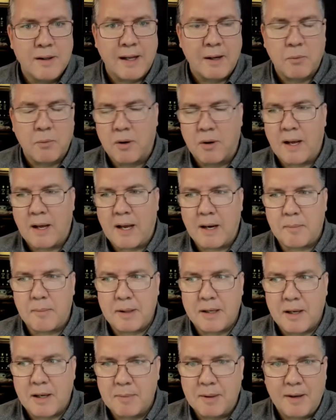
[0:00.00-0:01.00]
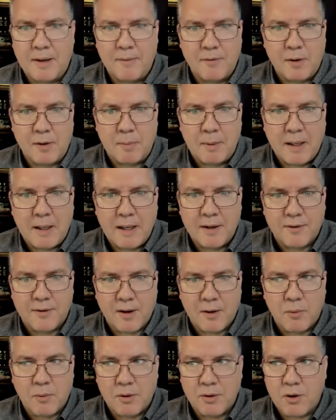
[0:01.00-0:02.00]
like, well, how to become an MVP. It's
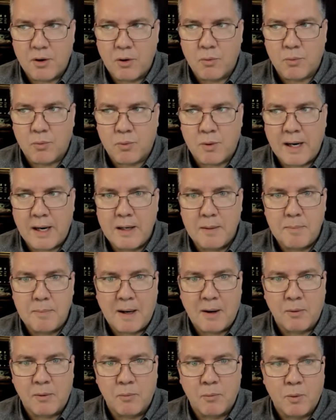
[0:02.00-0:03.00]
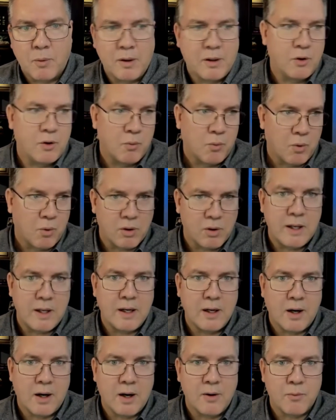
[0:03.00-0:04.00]
like, well, go write about what you're
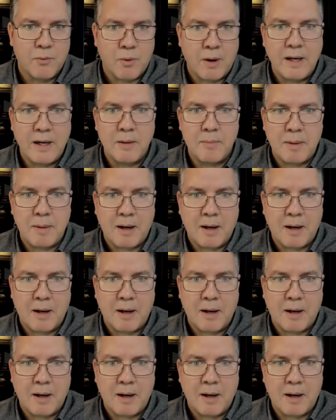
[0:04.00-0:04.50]
working on, write